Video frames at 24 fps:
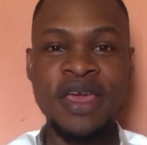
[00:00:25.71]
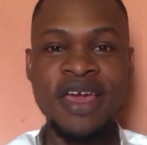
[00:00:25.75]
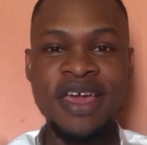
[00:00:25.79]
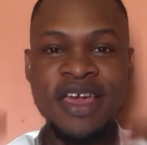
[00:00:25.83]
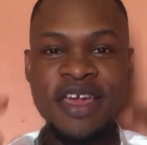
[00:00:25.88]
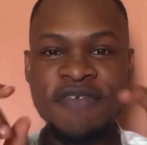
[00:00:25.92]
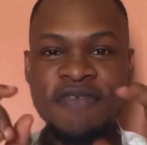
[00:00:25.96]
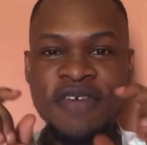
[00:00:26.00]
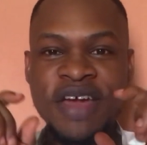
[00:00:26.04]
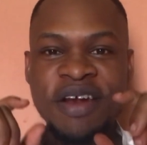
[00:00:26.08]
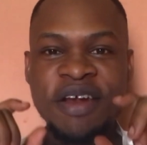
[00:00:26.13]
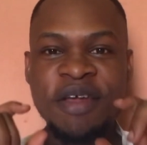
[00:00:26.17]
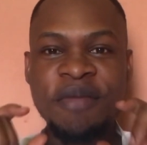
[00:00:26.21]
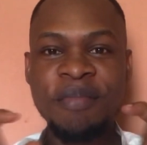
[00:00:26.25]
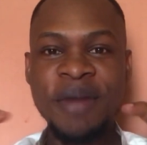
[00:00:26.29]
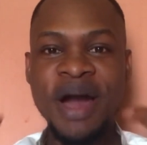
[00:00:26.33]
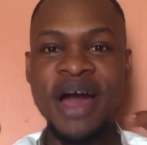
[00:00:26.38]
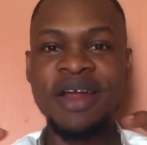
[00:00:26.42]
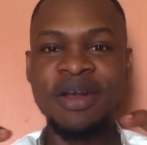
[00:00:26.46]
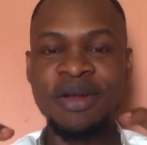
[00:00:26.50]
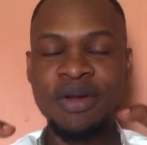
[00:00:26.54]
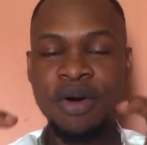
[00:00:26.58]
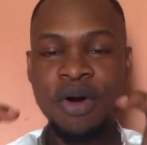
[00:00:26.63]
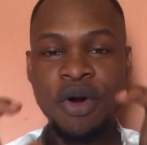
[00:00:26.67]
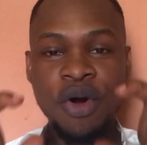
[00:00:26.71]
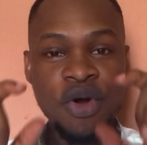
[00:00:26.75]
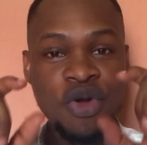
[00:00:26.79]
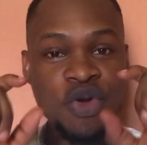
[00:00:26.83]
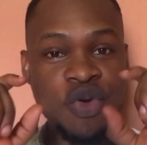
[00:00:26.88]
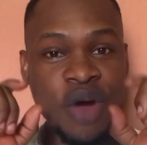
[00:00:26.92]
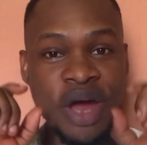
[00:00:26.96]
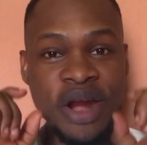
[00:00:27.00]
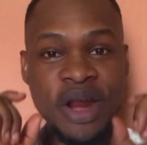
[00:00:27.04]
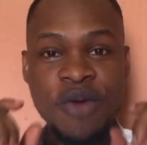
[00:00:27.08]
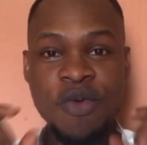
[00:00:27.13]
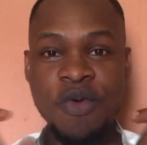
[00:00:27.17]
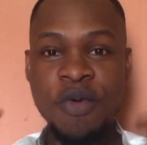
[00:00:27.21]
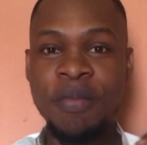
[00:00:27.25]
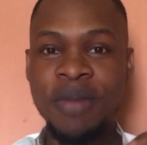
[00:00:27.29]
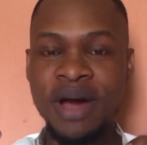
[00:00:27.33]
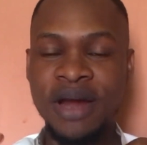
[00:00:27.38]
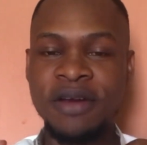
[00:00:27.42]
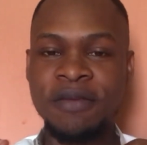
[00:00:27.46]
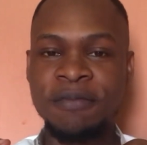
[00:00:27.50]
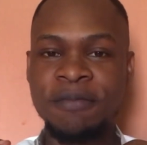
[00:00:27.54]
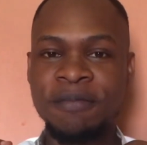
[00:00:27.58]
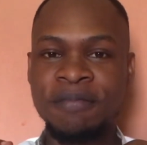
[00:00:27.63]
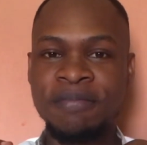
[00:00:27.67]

If you're a man or you are a woman,